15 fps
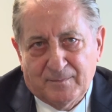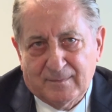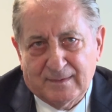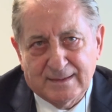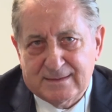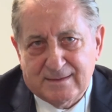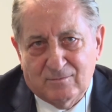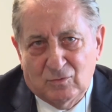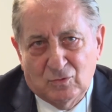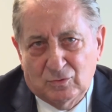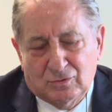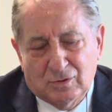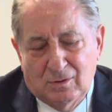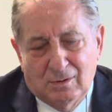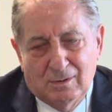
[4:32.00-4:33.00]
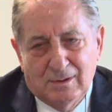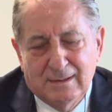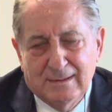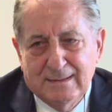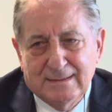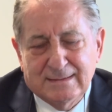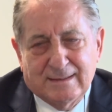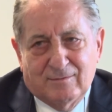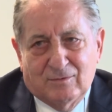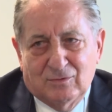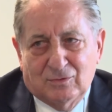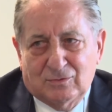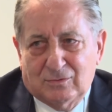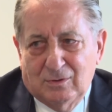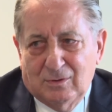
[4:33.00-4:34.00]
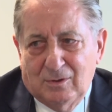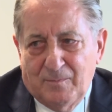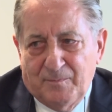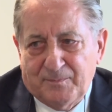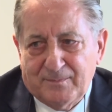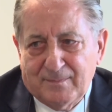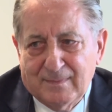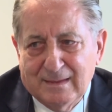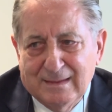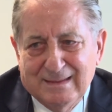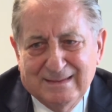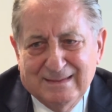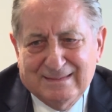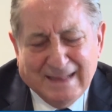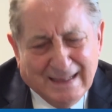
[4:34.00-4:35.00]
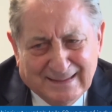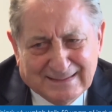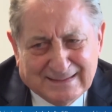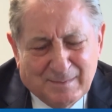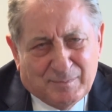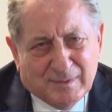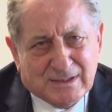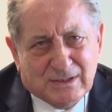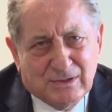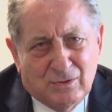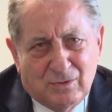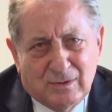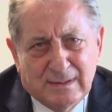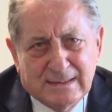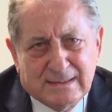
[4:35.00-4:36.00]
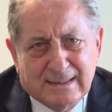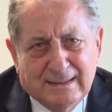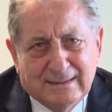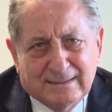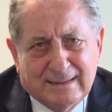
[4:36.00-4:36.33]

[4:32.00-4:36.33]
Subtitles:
has taken a lot of passion, a lot of love for what you